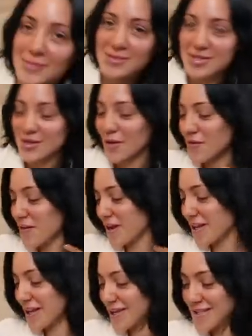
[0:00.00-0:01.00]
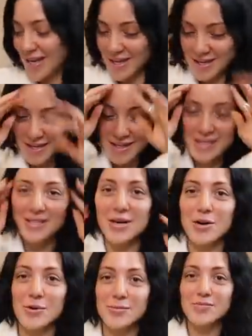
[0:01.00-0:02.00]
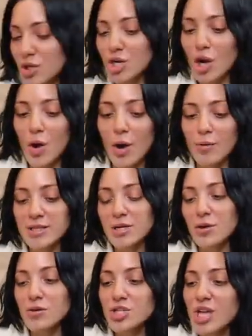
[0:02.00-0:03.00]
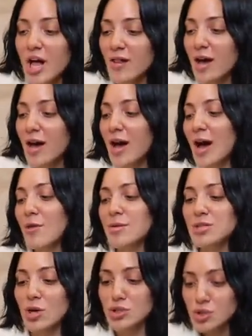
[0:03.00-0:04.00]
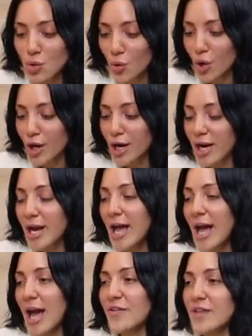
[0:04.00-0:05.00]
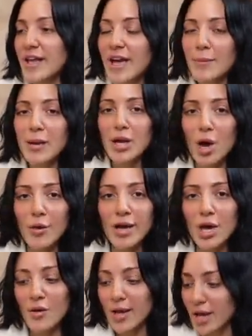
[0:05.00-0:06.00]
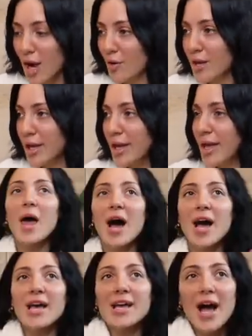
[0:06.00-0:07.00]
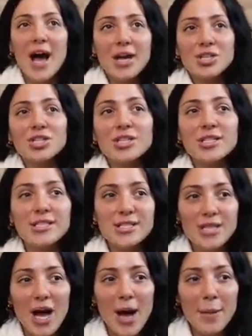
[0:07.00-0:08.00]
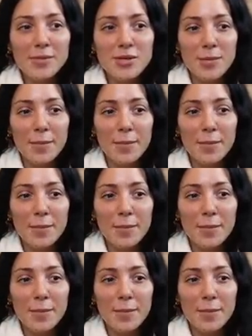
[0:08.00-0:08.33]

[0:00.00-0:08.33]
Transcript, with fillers: I'm so fucking excited. So, you know, I went to Coachella, I was on tour. I feel like I've been going. I actually stopped